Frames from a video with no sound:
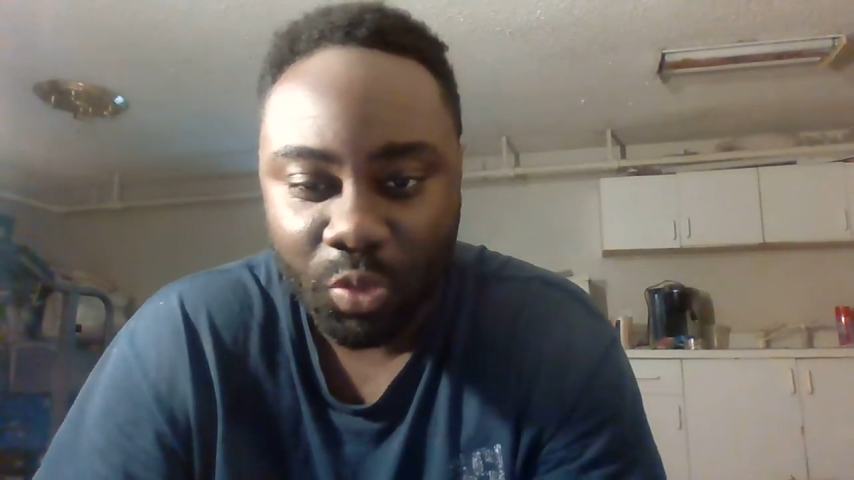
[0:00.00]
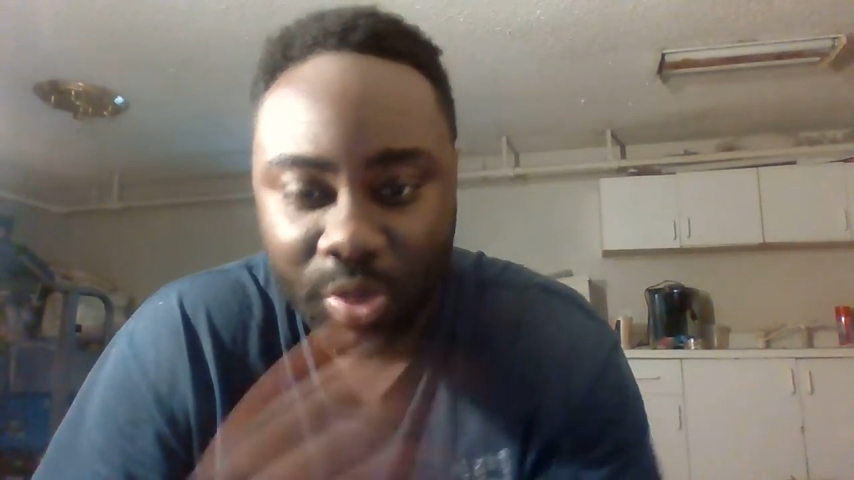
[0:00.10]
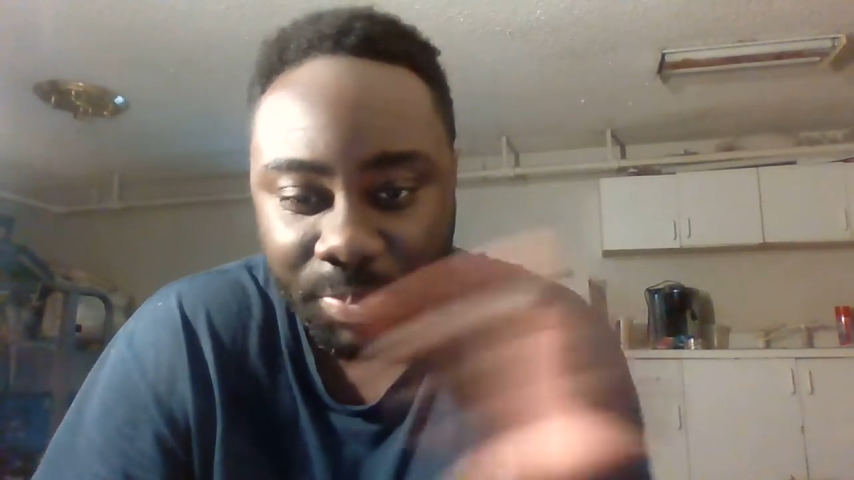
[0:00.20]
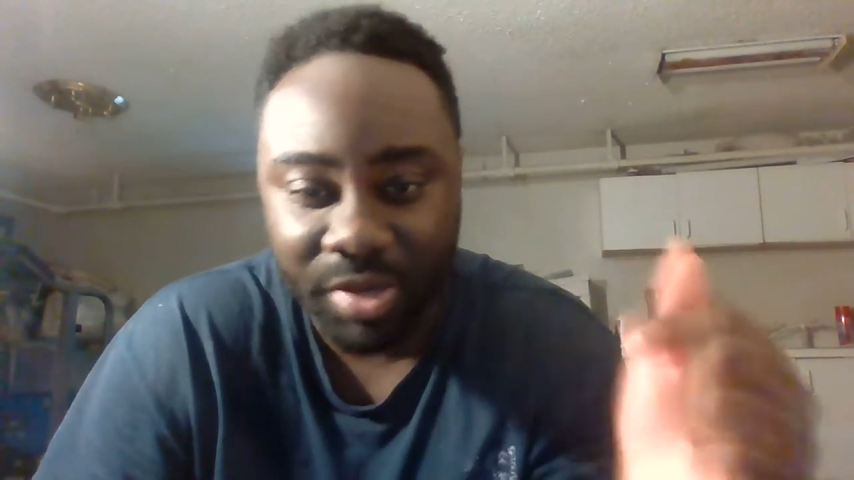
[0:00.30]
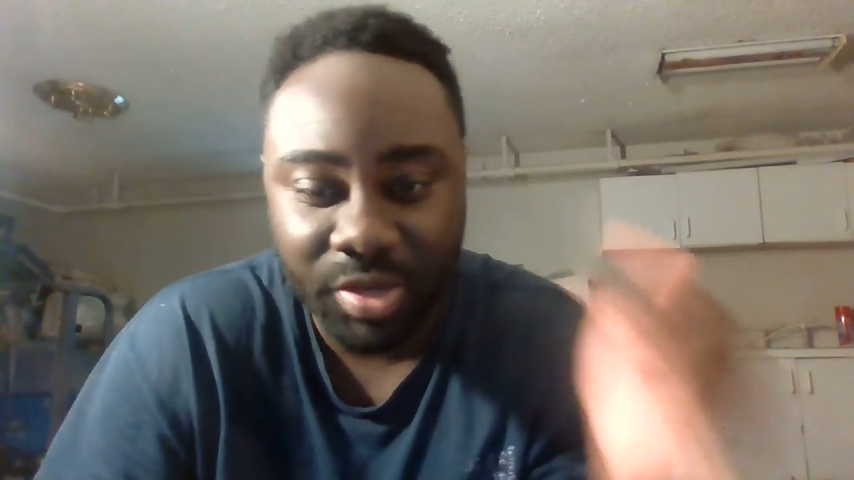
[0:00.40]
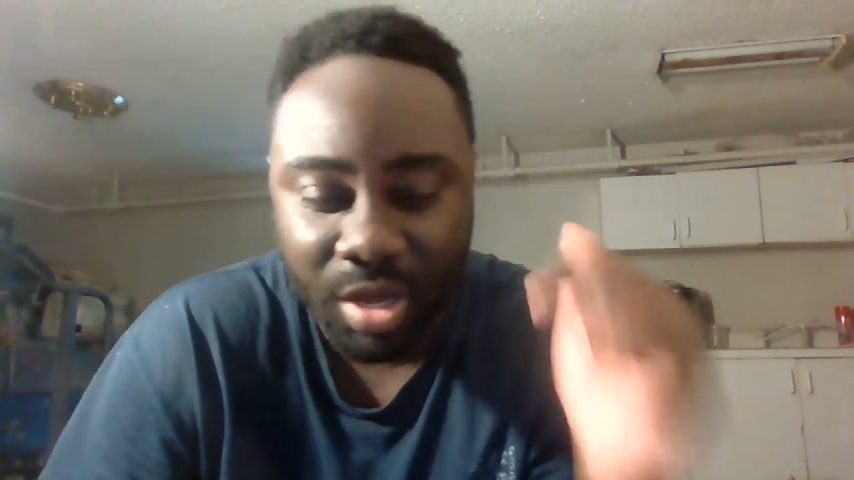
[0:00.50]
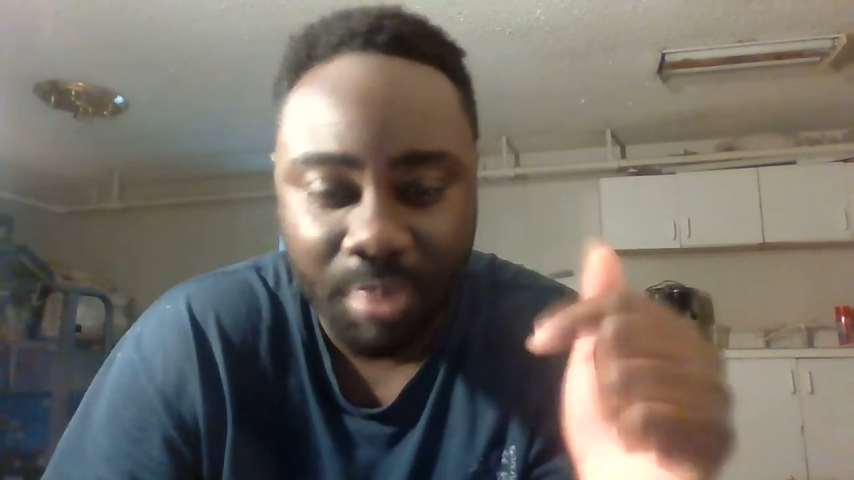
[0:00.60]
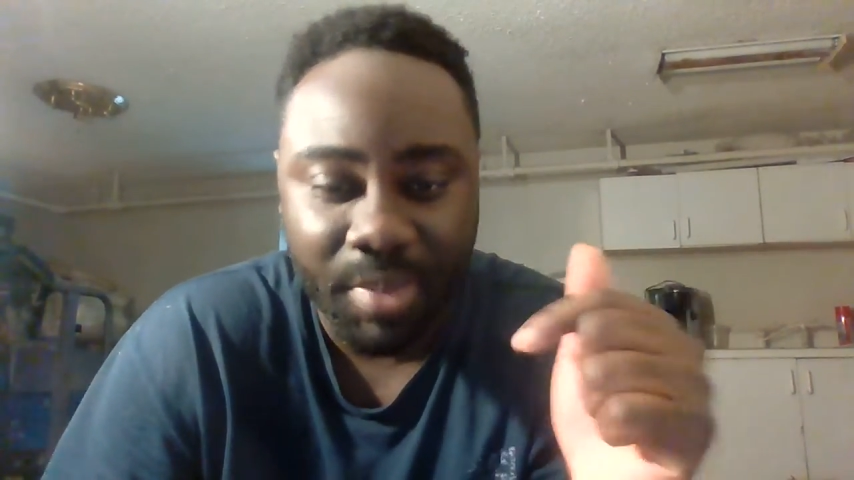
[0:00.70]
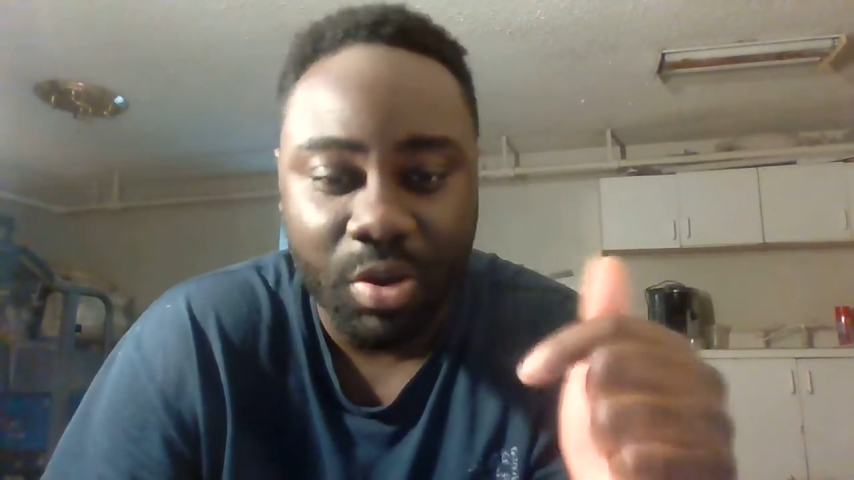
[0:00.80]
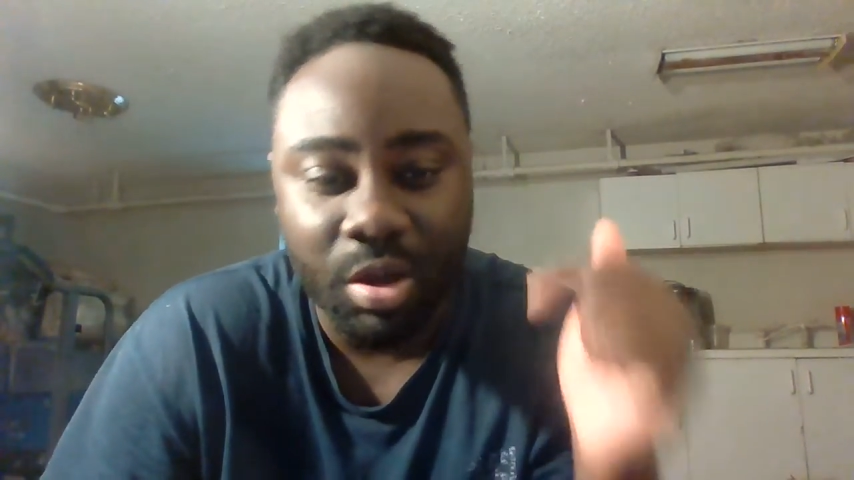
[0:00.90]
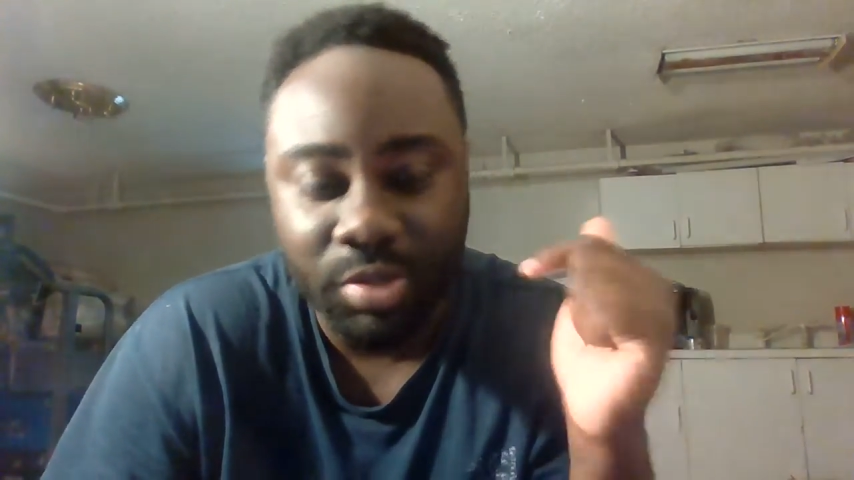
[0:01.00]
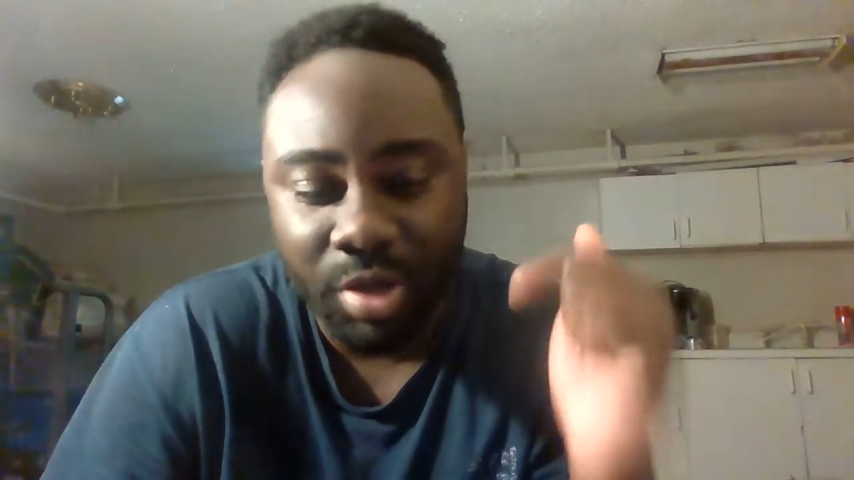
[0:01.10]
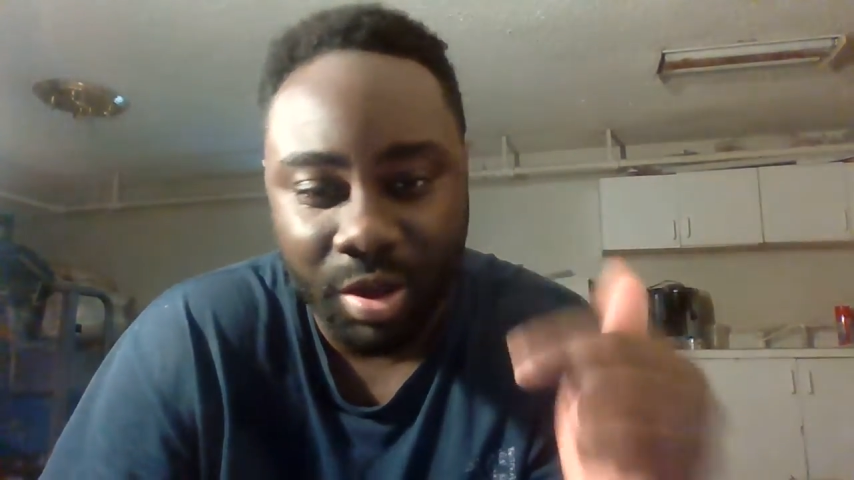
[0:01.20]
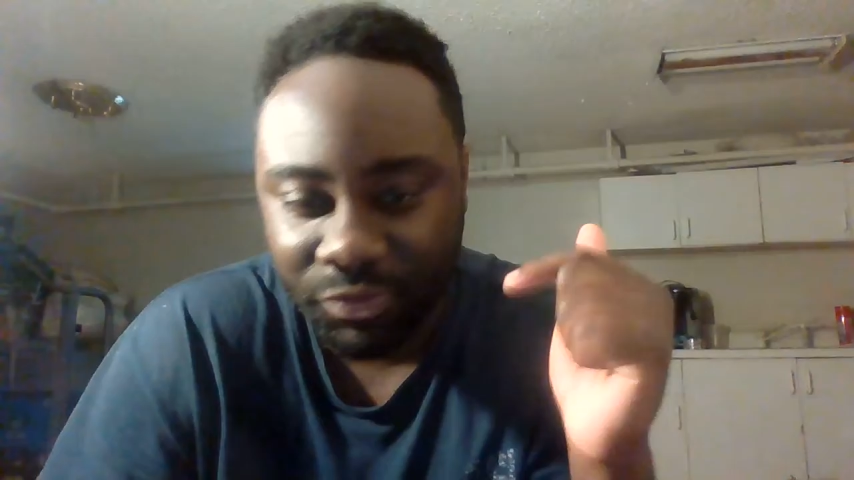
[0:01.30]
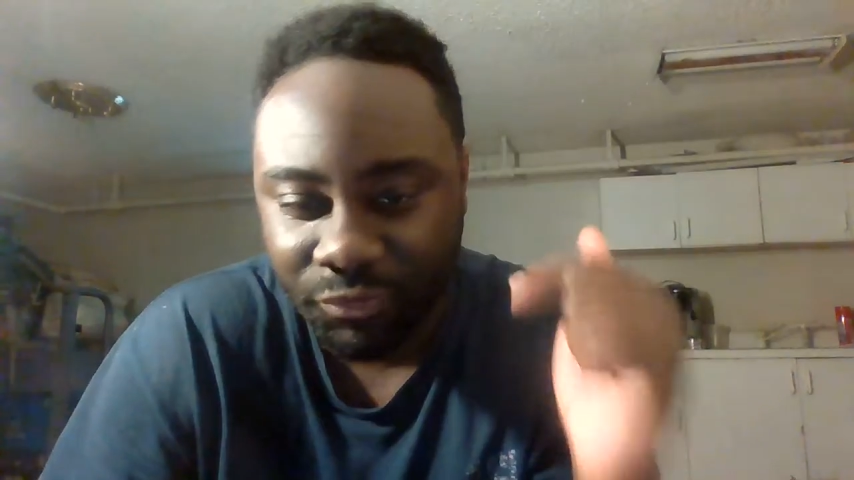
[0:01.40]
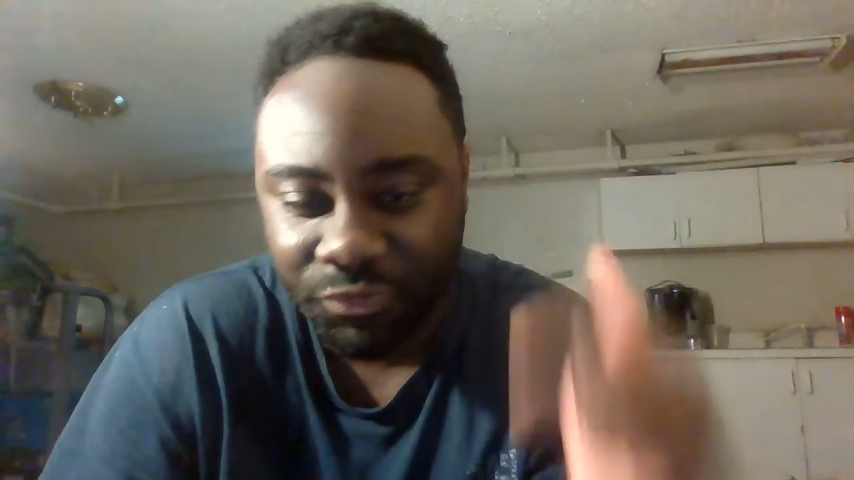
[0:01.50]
we better come out on all,